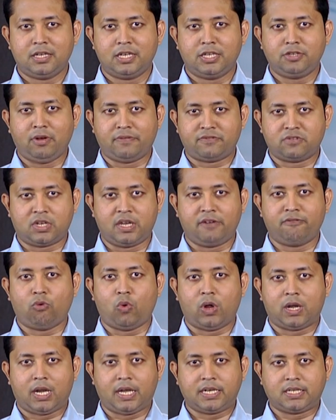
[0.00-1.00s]
you have to give
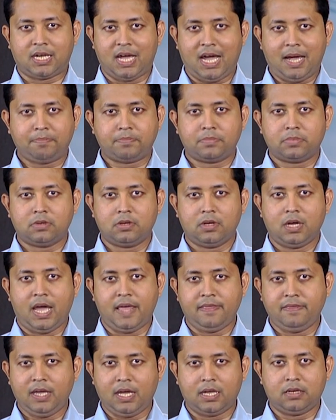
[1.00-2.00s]
one line gap,
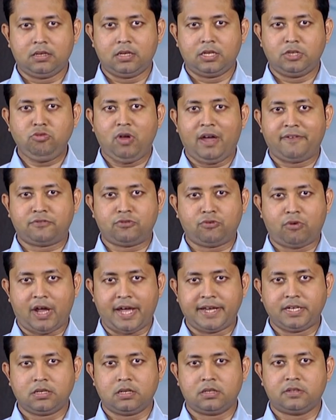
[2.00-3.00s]
and then you have to
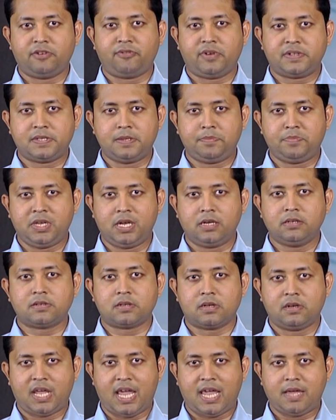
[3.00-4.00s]
write the
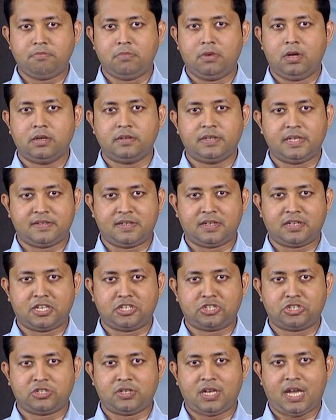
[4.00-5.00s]
recipient's name,
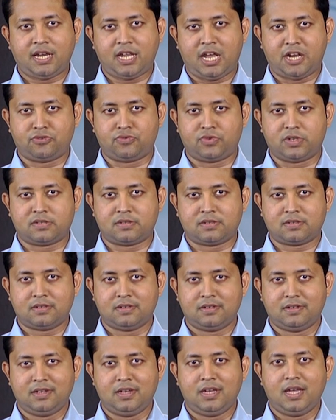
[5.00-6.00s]
designation and address.
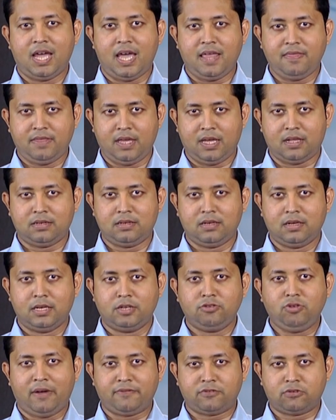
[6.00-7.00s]
And then
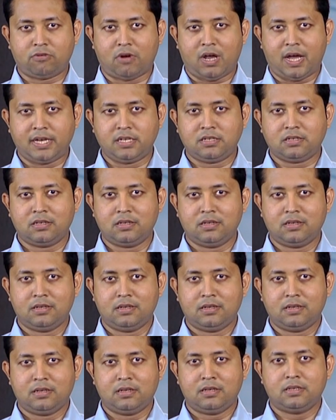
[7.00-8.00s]
you have to write
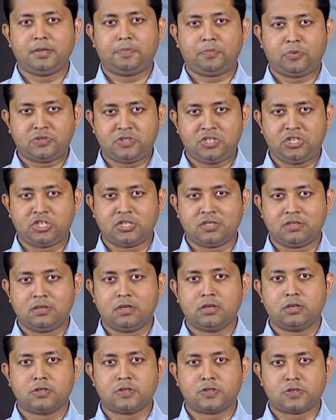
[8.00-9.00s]
the position
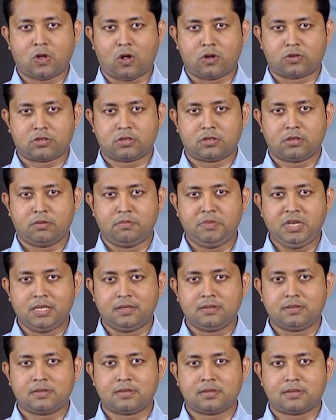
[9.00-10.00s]
sought,
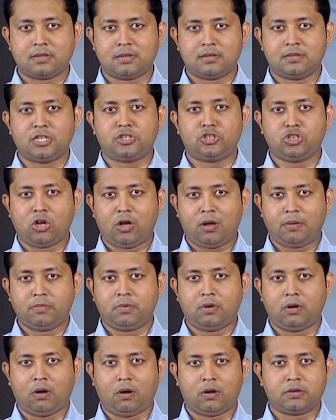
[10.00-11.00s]
means the job
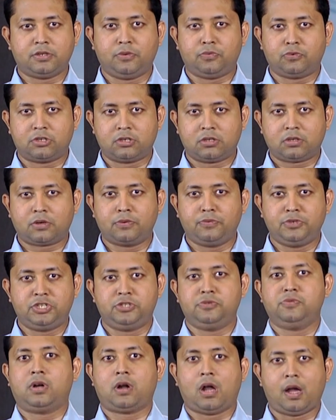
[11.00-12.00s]
or the work which
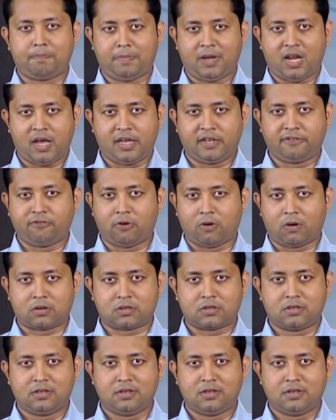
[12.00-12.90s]
you are applying for.